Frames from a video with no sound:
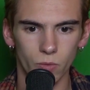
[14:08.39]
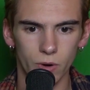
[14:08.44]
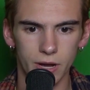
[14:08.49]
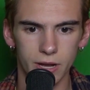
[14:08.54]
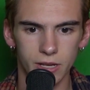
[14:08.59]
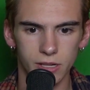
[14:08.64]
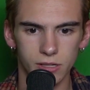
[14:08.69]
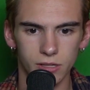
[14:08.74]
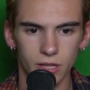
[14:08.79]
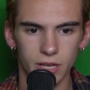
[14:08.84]

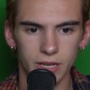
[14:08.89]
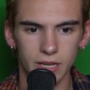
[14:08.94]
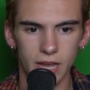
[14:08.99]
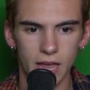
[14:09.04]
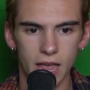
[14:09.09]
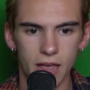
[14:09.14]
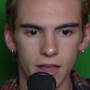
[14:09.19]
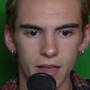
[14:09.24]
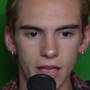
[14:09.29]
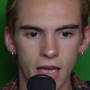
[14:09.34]
ways, like
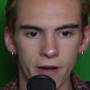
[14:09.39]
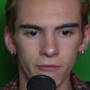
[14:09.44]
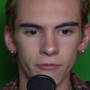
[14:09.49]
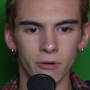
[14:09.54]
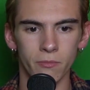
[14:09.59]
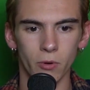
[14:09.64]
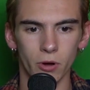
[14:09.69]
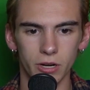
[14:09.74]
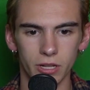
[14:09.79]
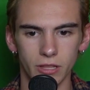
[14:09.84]

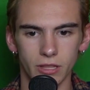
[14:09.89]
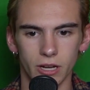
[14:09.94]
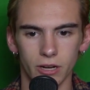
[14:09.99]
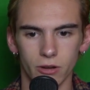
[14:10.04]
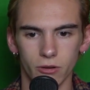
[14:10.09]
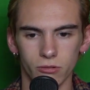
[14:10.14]
everybody that